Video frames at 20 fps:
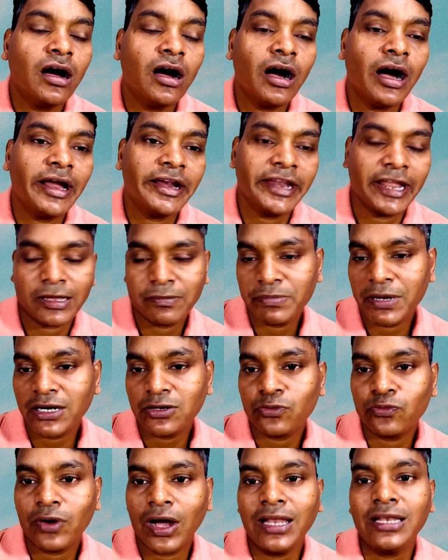
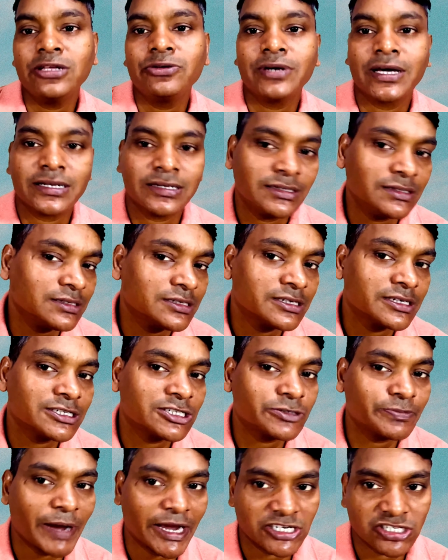neckband while you are in
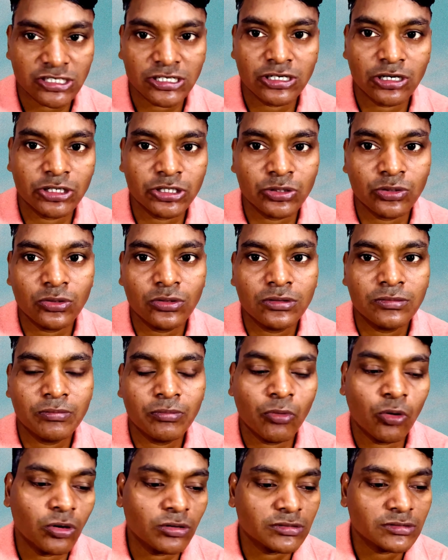spatial audio
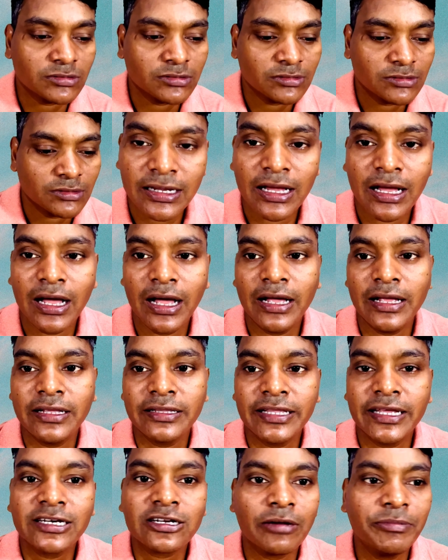mode.
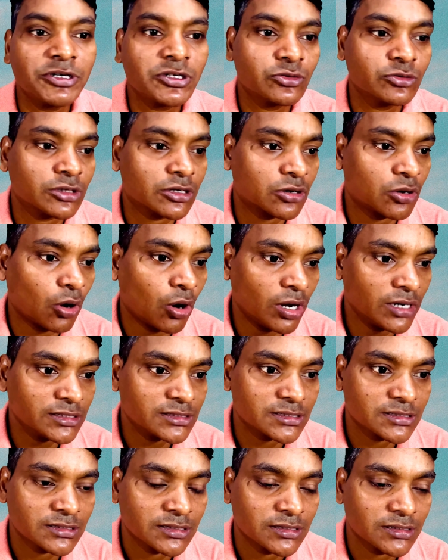Then coming to the
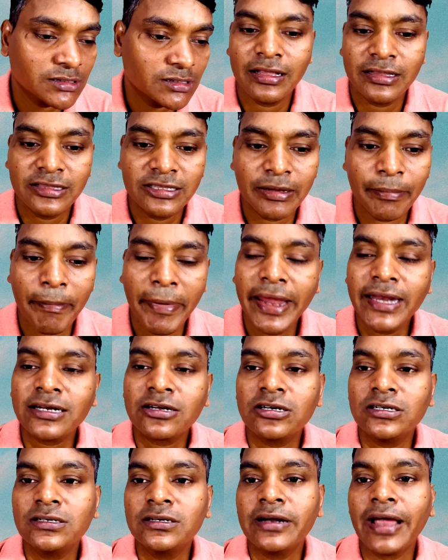cons, the main
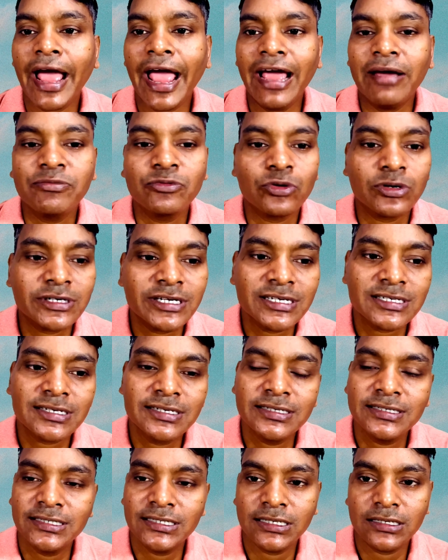con I have noticed
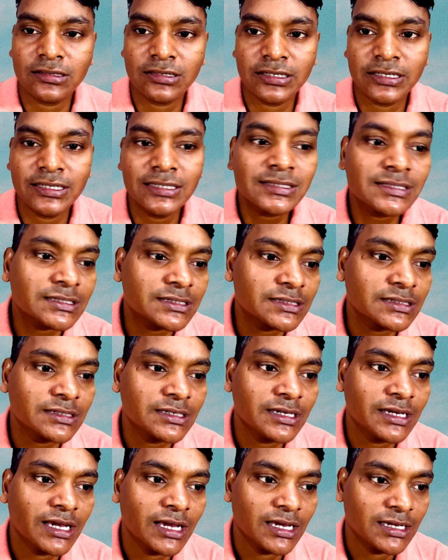here is
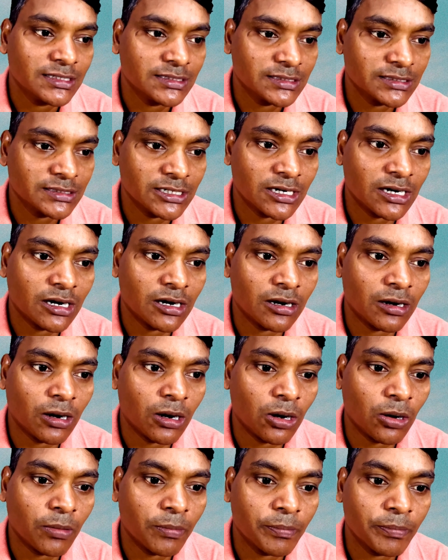the